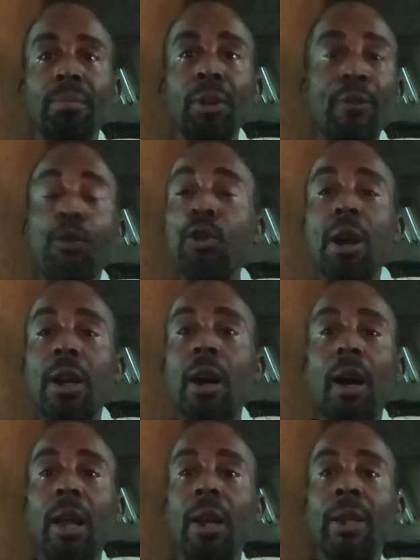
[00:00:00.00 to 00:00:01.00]
before I
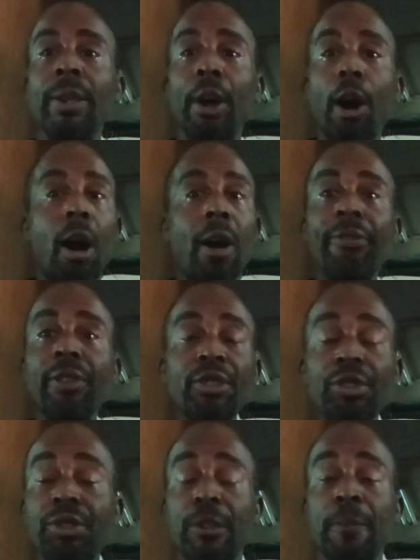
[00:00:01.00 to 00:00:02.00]
call the
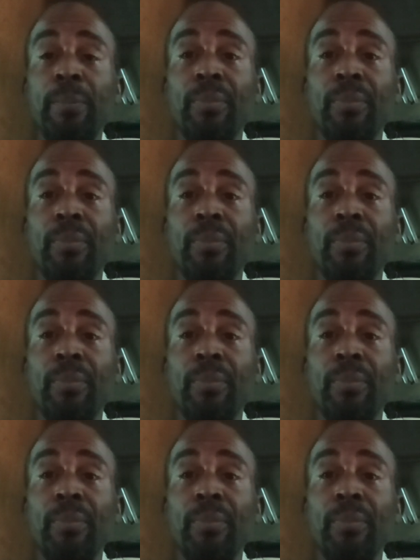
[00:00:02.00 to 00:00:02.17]
office,